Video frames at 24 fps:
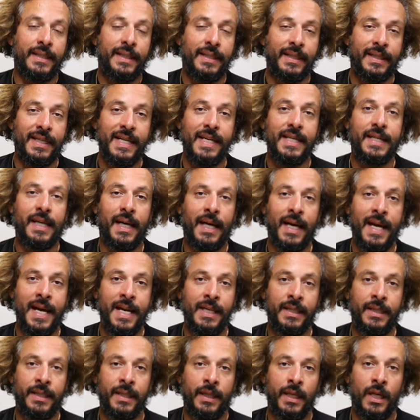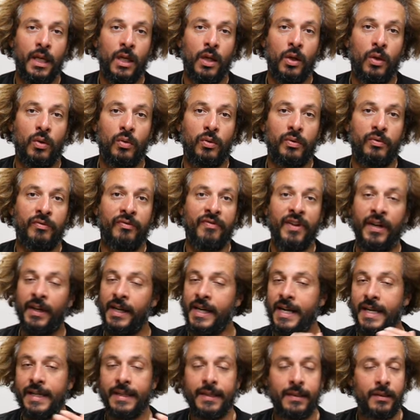seat height
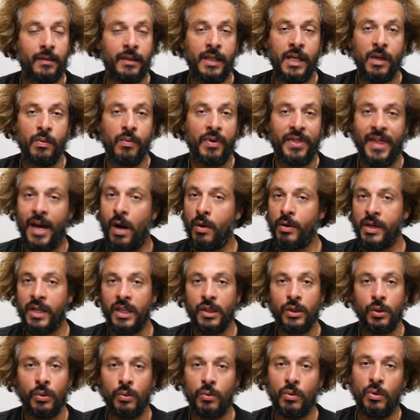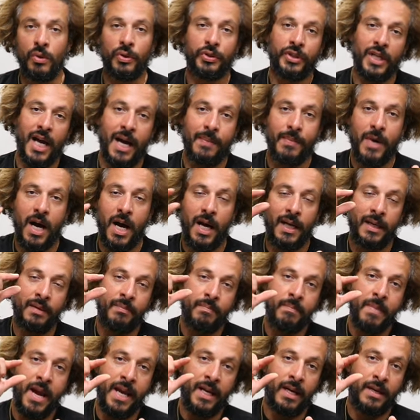very easily without any tools. Yamaha
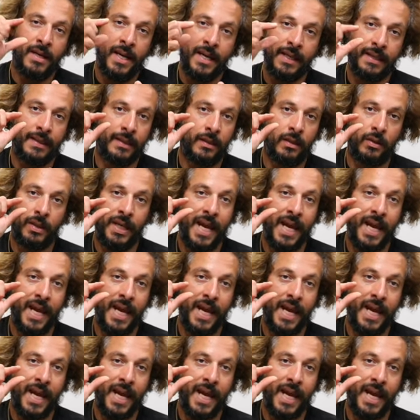made a nice little